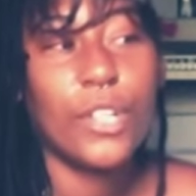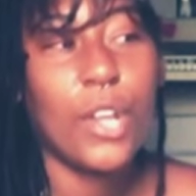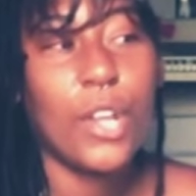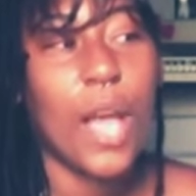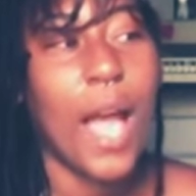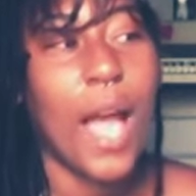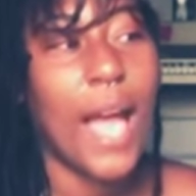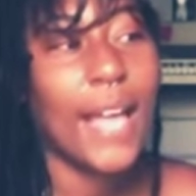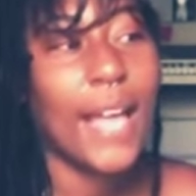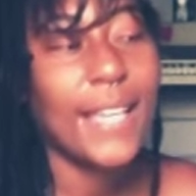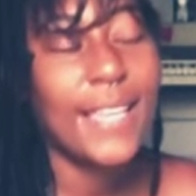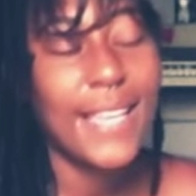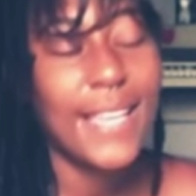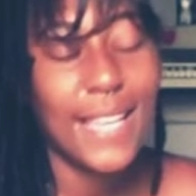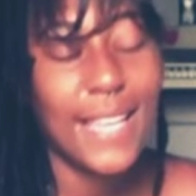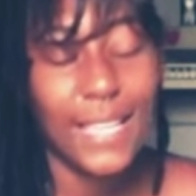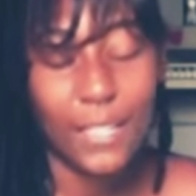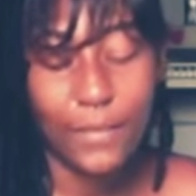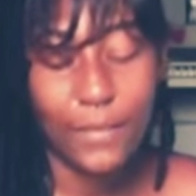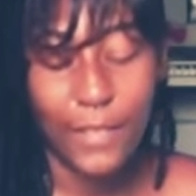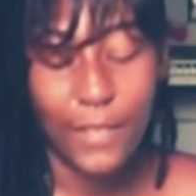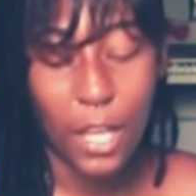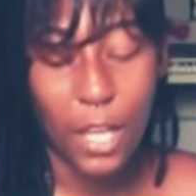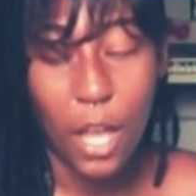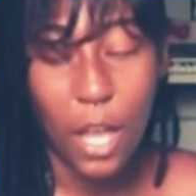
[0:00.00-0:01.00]
I can't
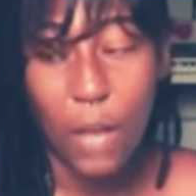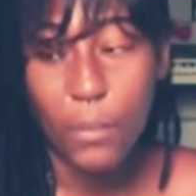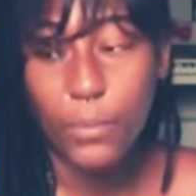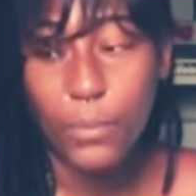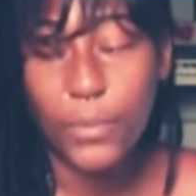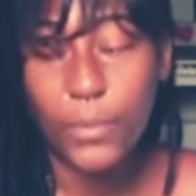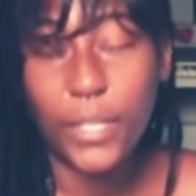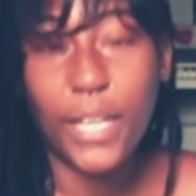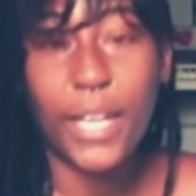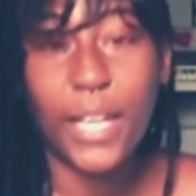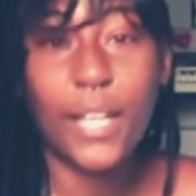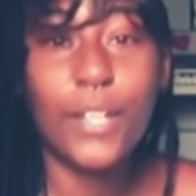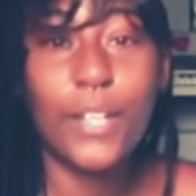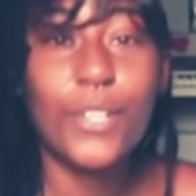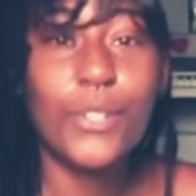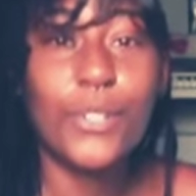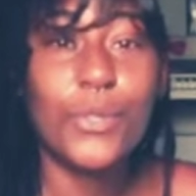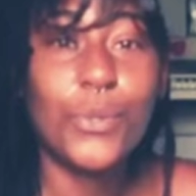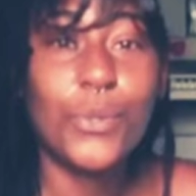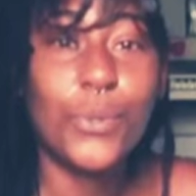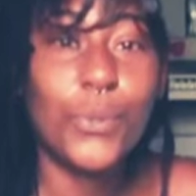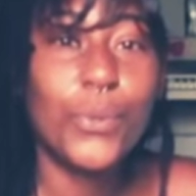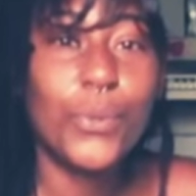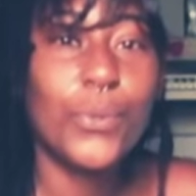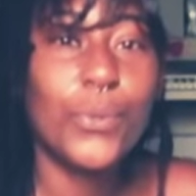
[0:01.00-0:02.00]
even comprehend
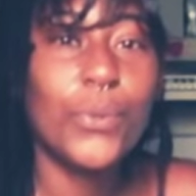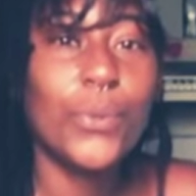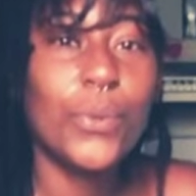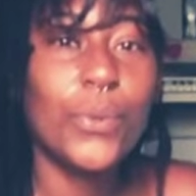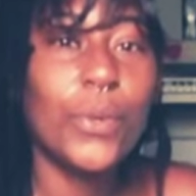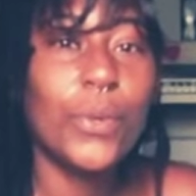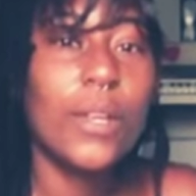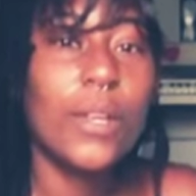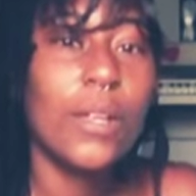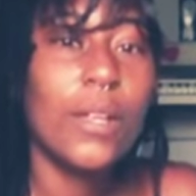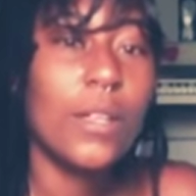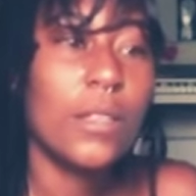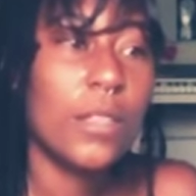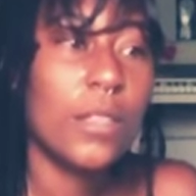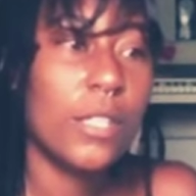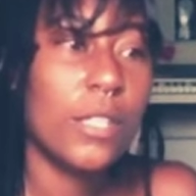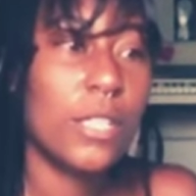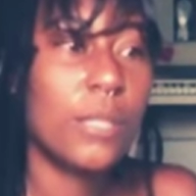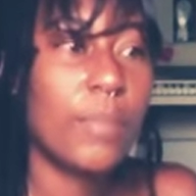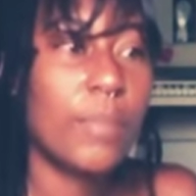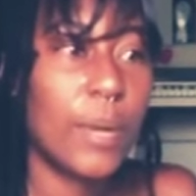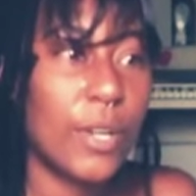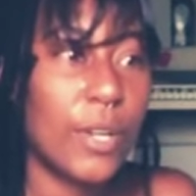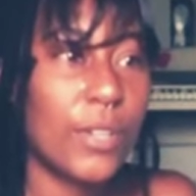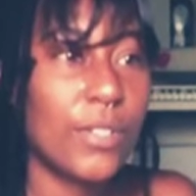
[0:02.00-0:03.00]
who
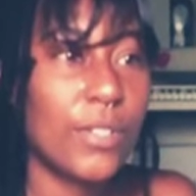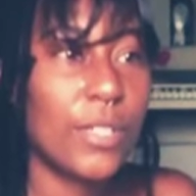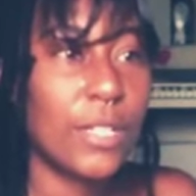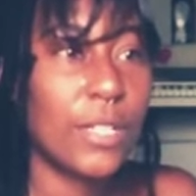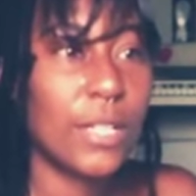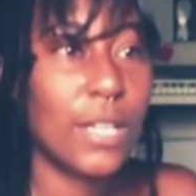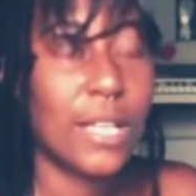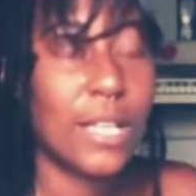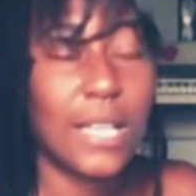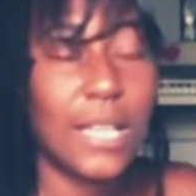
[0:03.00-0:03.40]
this person